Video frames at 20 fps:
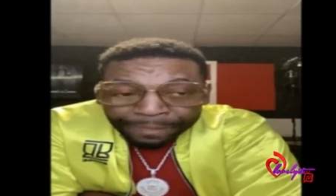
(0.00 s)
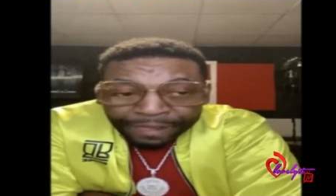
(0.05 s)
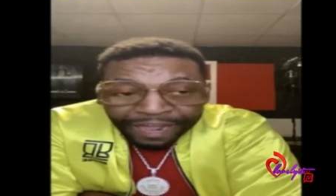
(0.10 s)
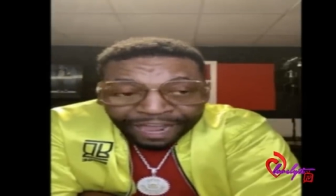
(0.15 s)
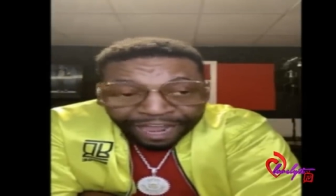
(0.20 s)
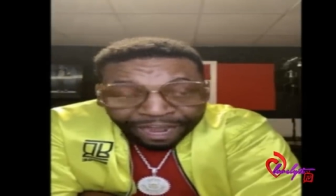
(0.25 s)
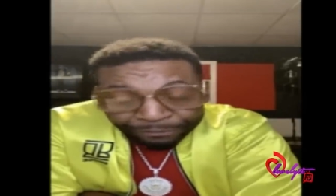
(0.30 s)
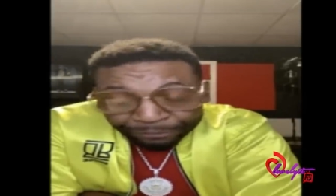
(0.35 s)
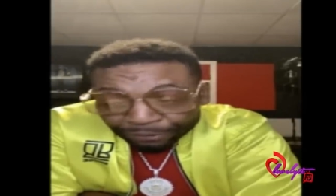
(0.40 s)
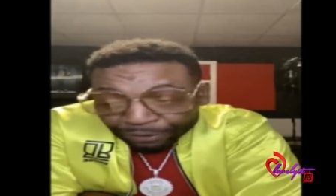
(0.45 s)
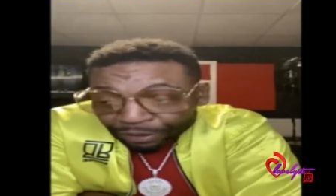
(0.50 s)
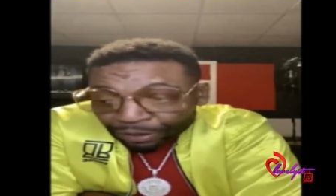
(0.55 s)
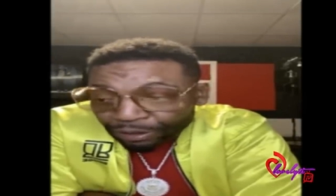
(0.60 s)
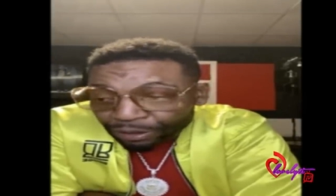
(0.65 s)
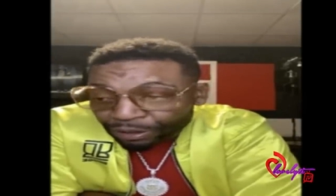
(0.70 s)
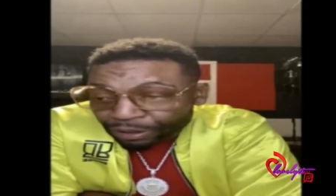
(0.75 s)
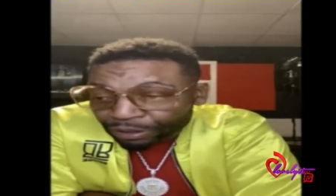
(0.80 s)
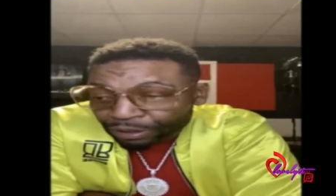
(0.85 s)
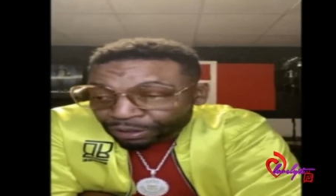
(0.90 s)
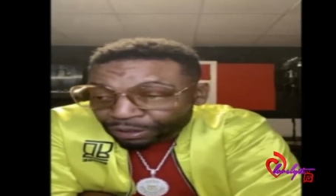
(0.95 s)

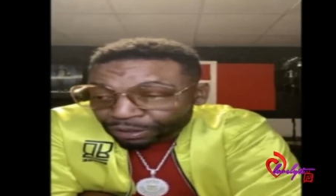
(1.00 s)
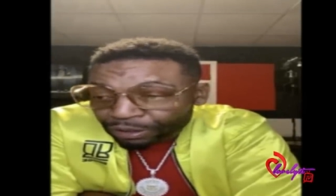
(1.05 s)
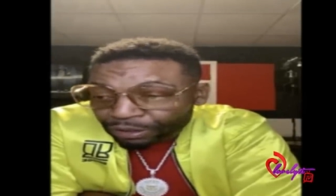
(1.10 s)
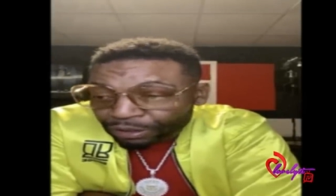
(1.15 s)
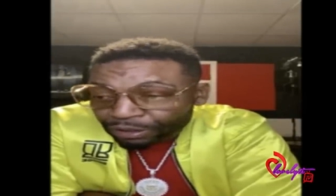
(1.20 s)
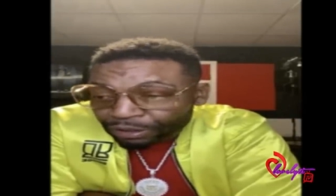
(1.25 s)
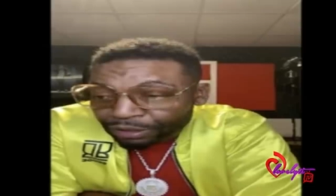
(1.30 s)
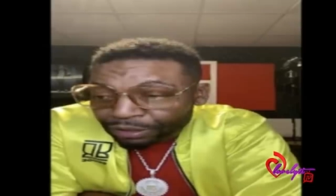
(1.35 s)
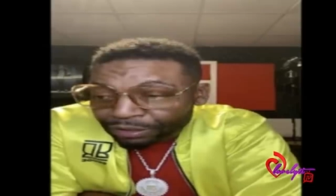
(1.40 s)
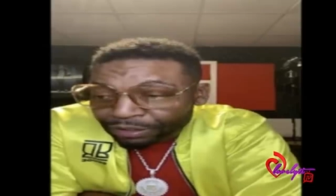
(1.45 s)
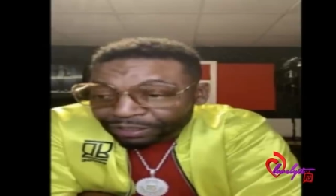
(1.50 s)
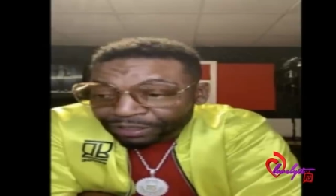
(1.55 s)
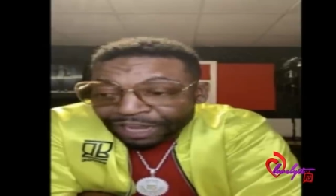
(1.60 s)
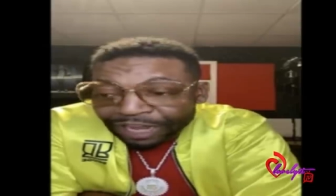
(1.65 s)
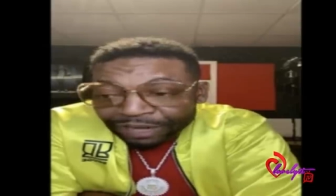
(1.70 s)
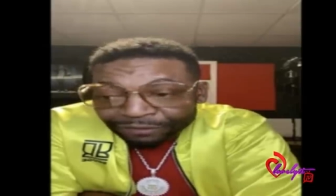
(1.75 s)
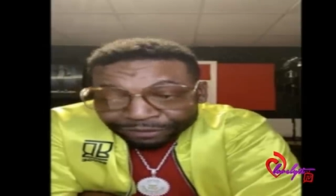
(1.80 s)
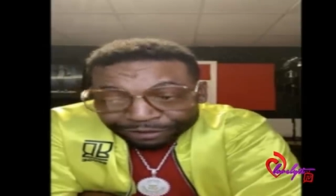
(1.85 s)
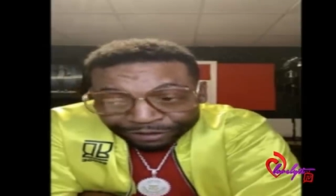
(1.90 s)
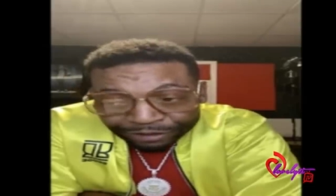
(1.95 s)
After the
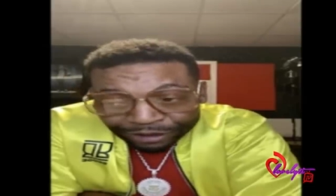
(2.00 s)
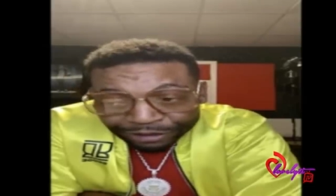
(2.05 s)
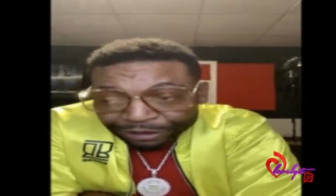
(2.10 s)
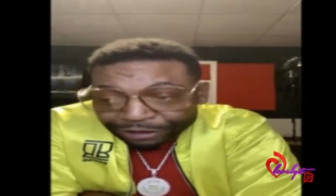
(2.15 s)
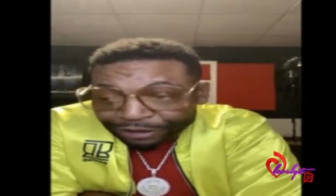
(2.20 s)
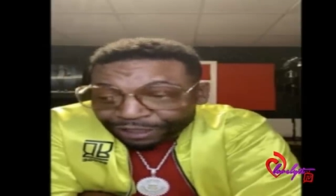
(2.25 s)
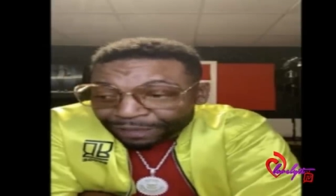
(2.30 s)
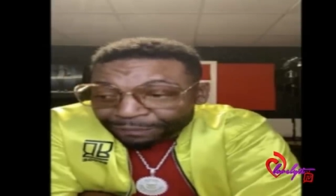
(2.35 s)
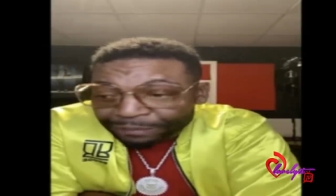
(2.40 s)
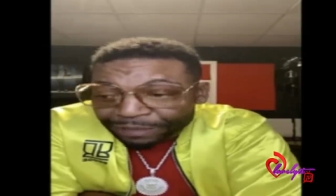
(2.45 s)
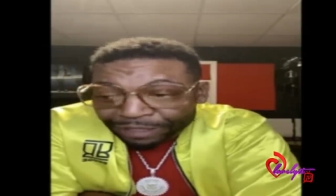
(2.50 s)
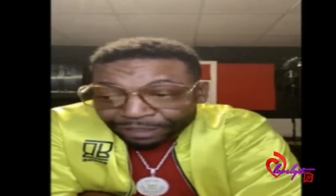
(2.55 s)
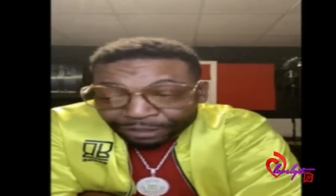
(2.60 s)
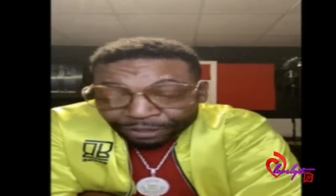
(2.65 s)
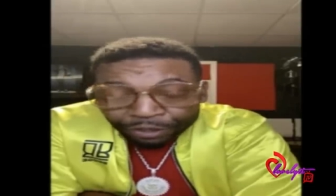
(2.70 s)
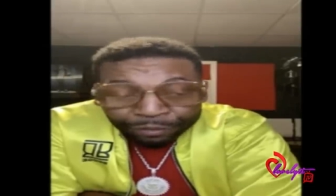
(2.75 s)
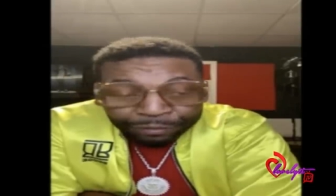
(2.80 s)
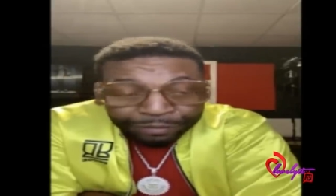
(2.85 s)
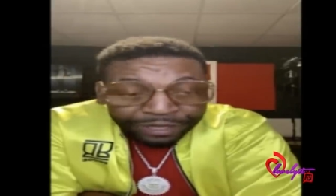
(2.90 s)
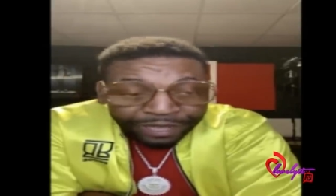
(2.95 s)
conversation that me and
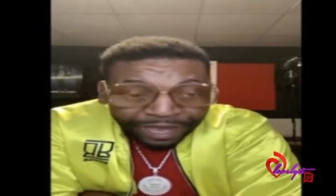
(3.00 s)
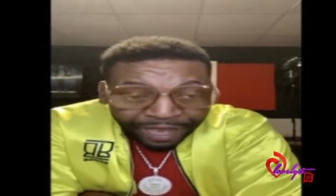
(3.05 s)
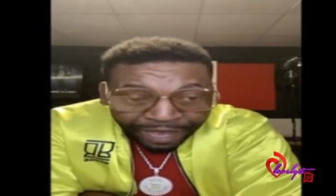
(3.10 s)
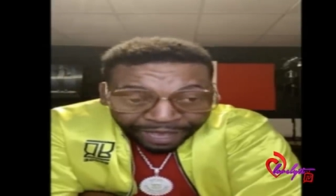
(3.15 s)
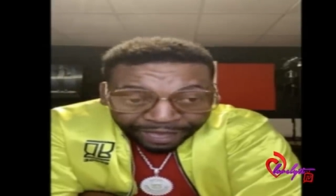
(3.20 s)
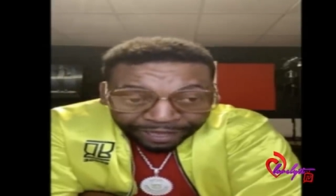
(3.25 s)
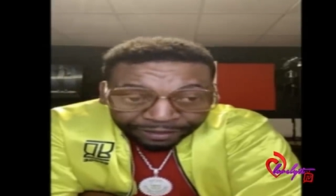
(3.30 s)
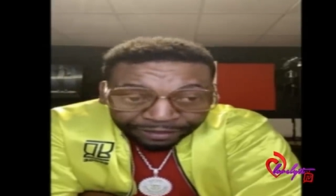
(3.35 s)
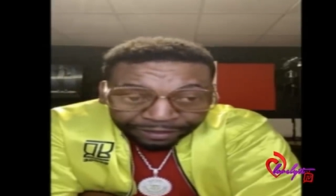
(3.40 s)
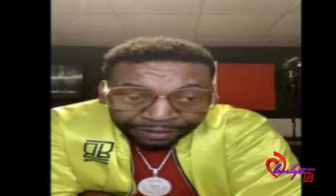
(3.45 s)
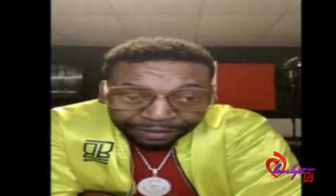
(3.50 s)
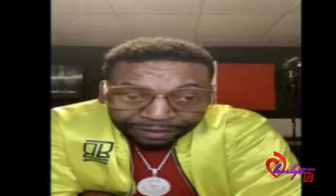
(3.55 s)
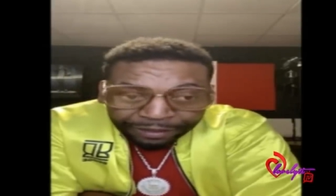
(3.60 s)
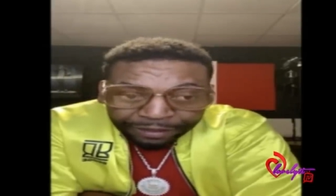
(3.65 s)
Kirby had,